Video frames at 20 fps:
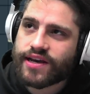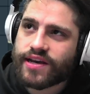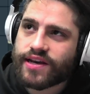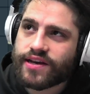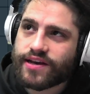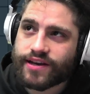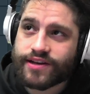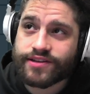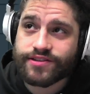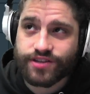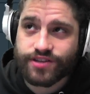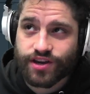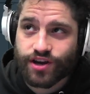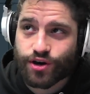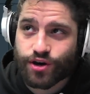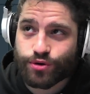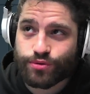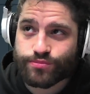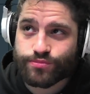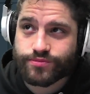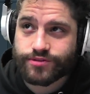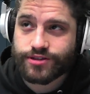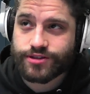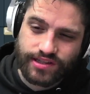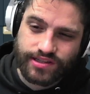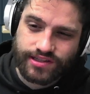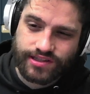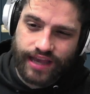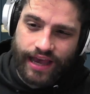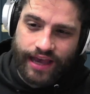is a cone.
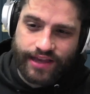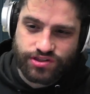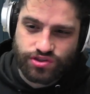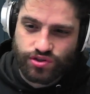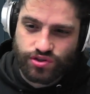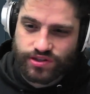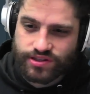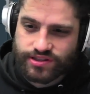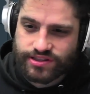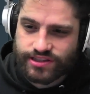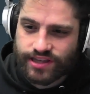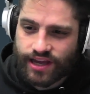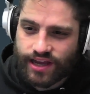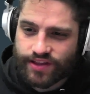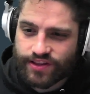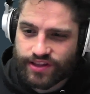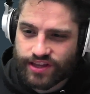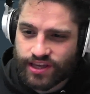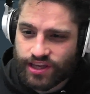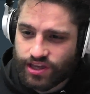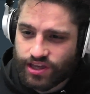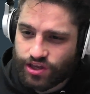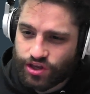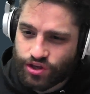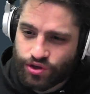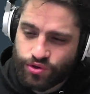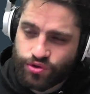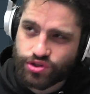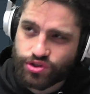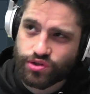Just as you can see on the
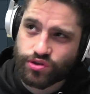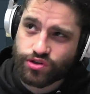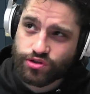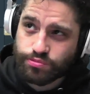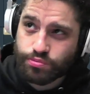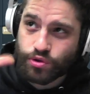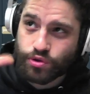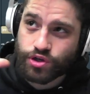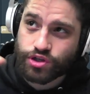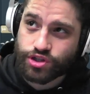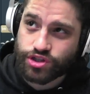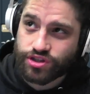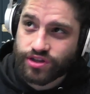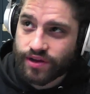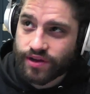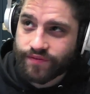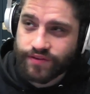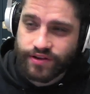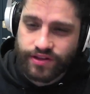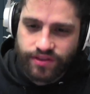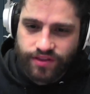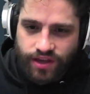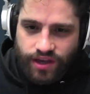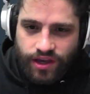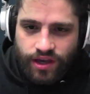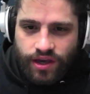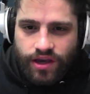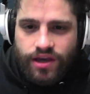EQ, so it's pushing everything.